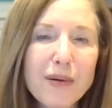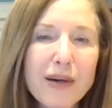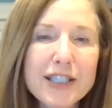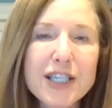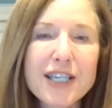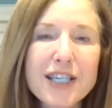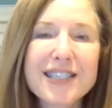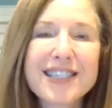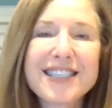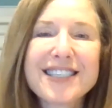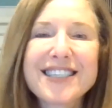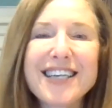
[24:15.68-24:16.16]
So I
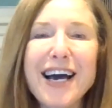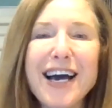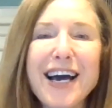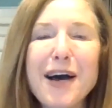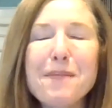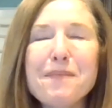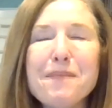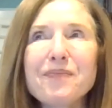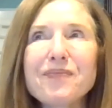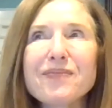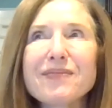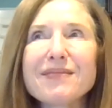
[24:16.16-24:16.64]
just
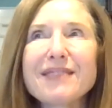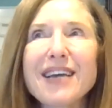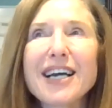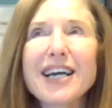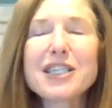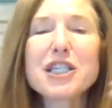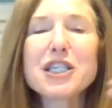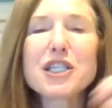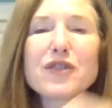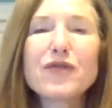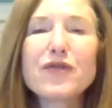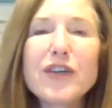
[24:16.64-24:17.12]

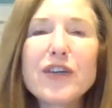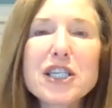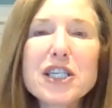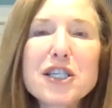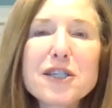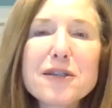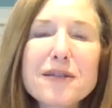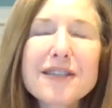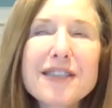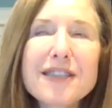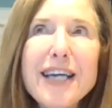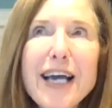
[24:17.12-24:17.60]

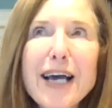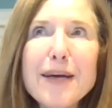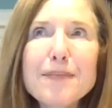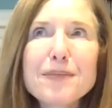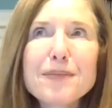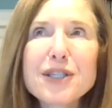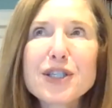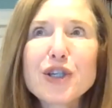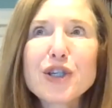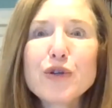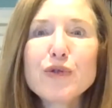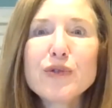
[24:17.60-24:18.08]
finished
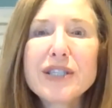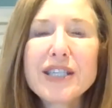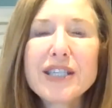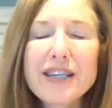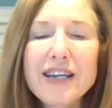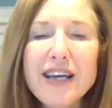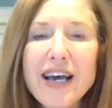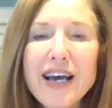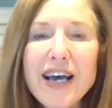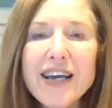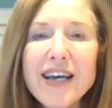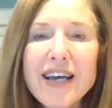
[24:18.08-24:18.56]
CAPS 2
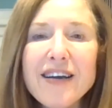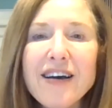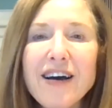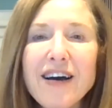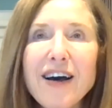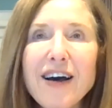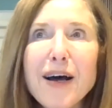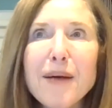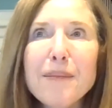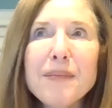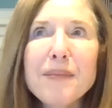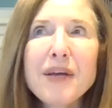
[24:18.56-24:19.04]
today.
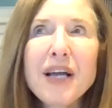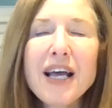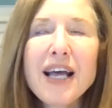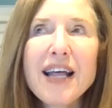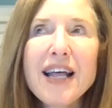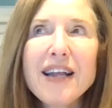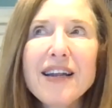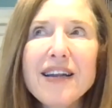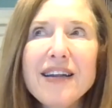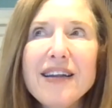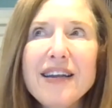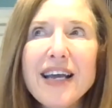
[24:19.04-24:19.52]

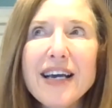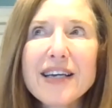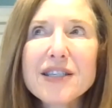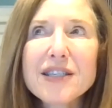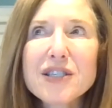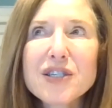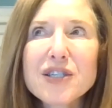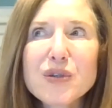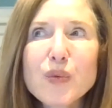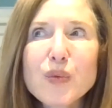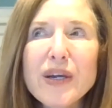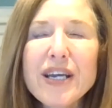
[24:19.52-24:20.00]

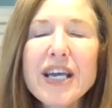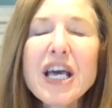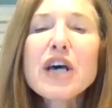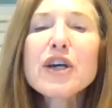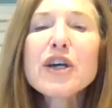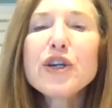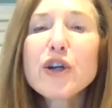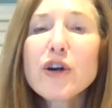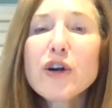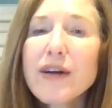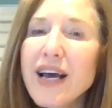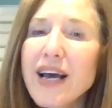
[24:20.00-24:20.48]
Next
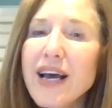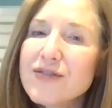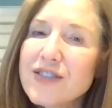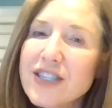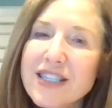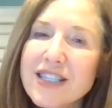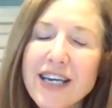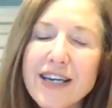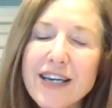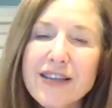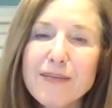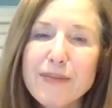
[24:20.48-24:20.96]
week, you don't have
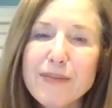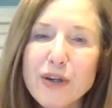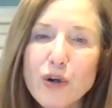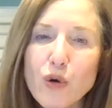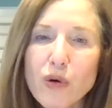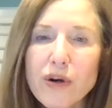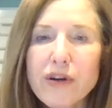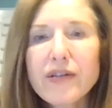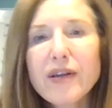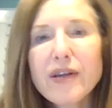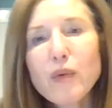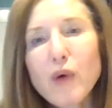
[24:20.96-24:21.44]
to take them in
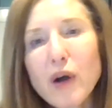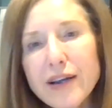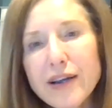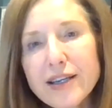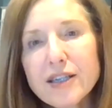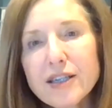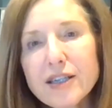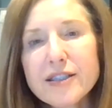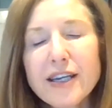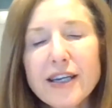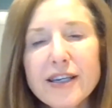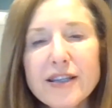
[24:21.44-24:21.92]
order. They want
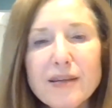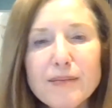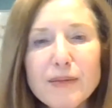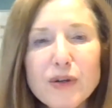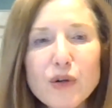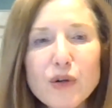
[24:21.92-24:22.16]
you to take.